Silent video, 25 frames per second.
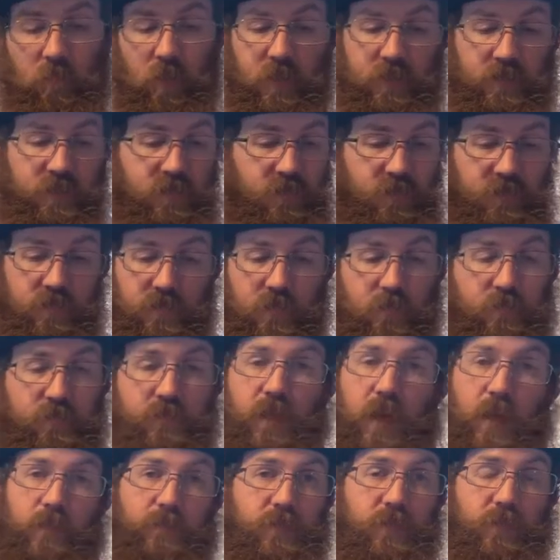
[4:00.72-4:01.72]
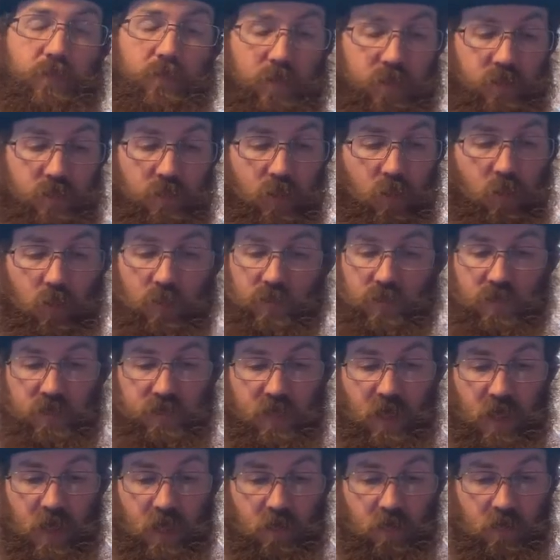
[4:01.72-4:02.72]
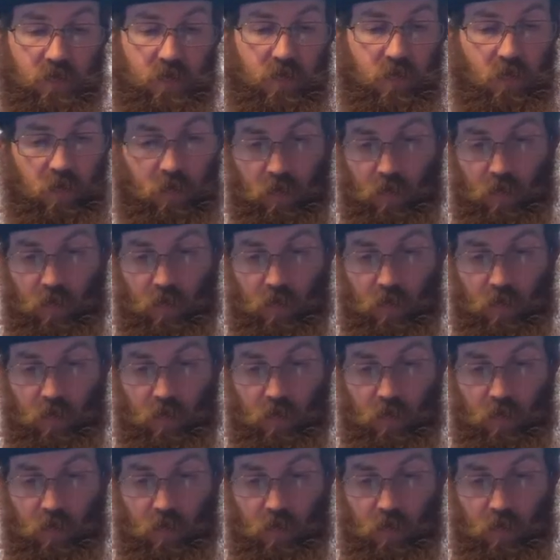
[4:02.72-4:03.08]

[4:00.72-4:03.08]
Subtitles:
prices, sometimes even as low as $1.